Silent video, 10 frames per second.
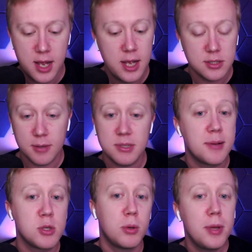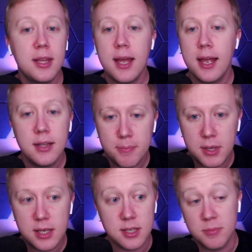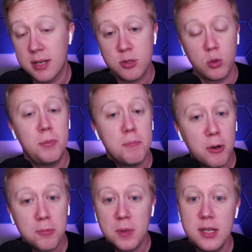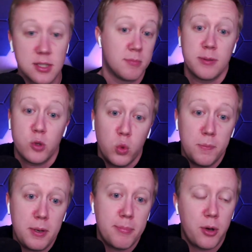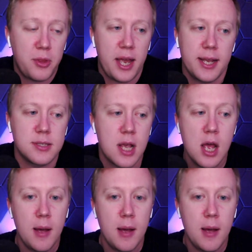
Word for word: Sometimes it would be the A and the B, sometimes it would be both Bs, sometimes it would be both As,